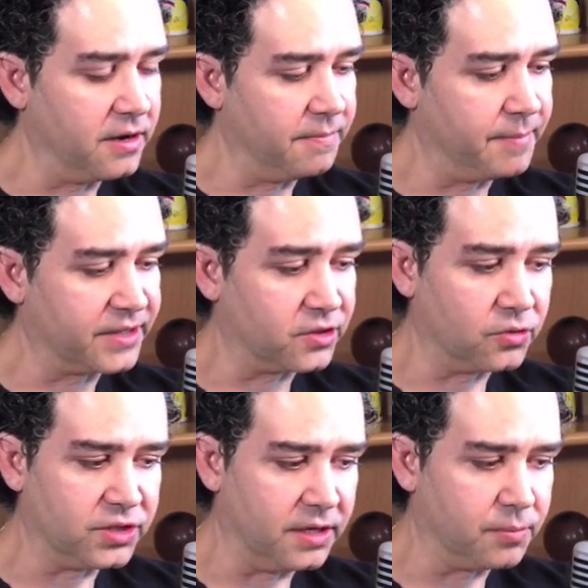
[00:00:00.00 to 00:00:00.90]
Mexico
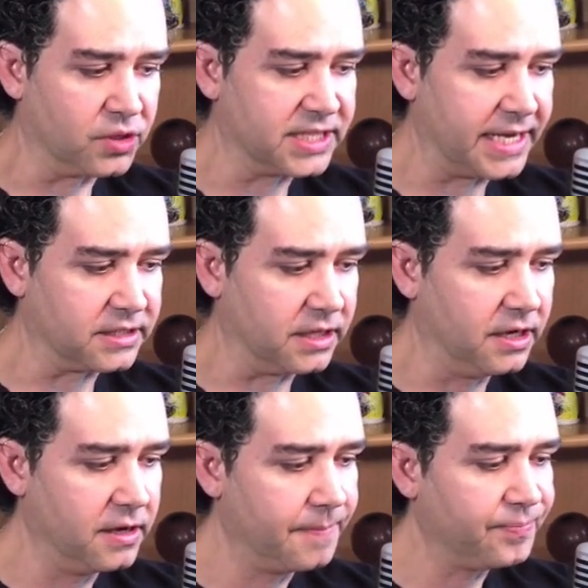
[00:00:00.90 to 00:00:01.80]
City
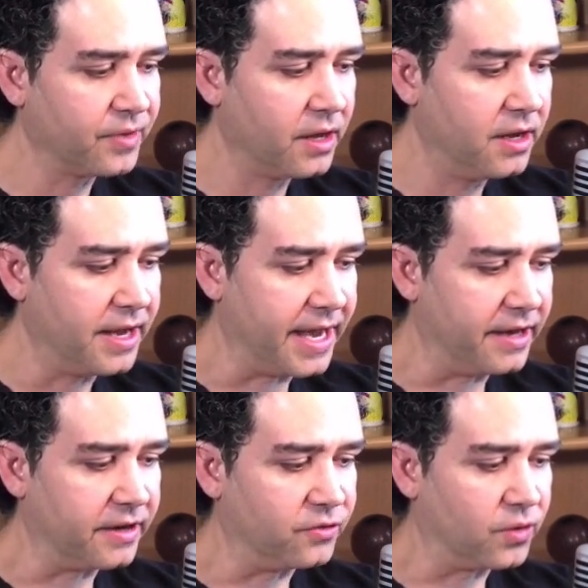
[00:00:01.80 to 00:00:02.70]
precisely.
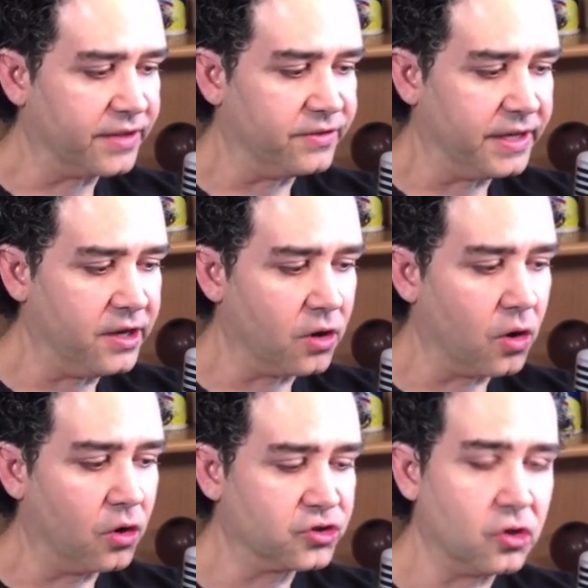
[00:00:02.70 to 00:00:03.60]
And as you can see here,
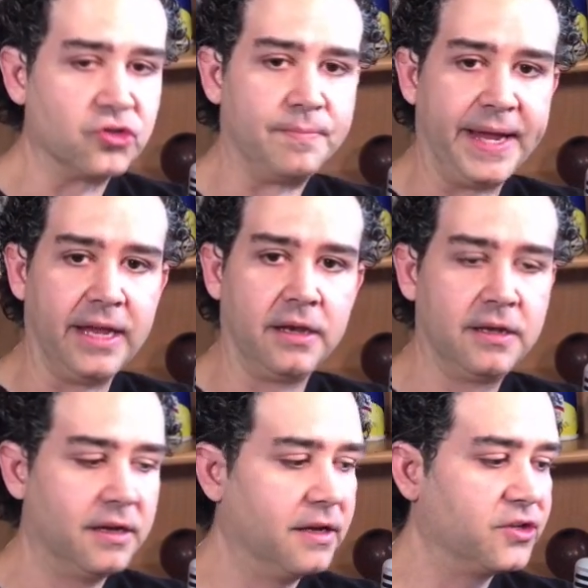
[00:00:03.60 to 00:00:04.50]
also Spain
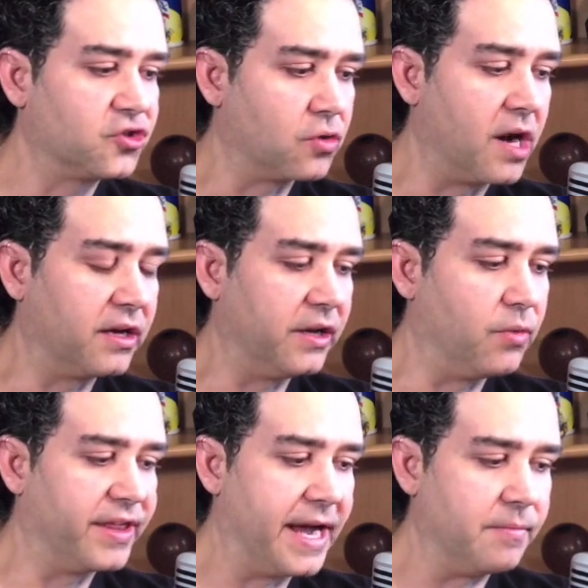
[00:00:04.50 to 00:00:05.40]
struggling
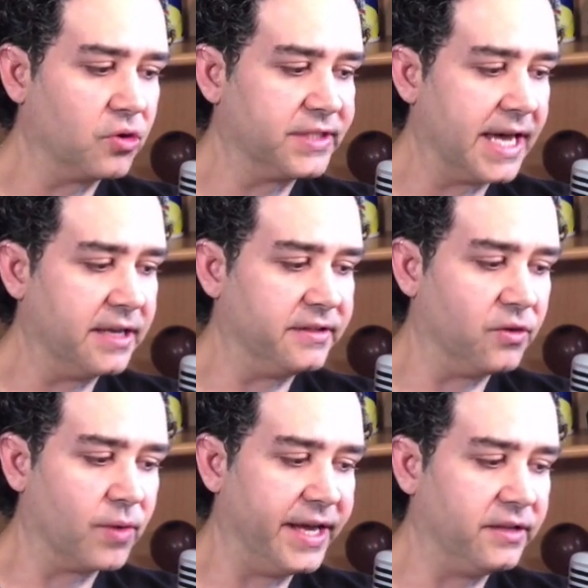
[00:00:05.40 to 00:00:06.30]
with high mortality
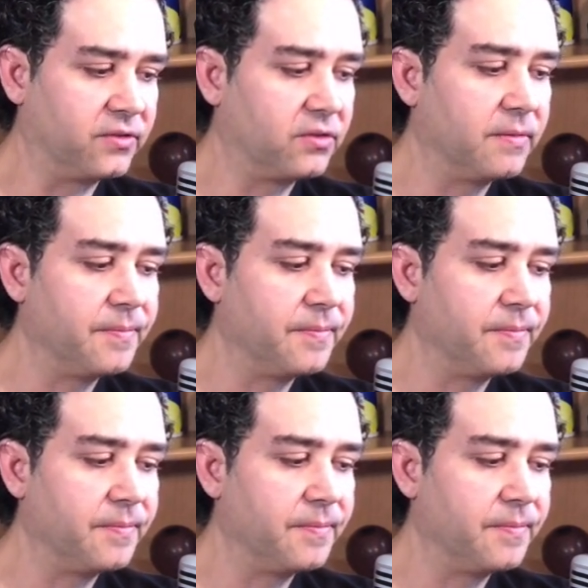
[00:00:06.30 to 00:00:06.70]
rates.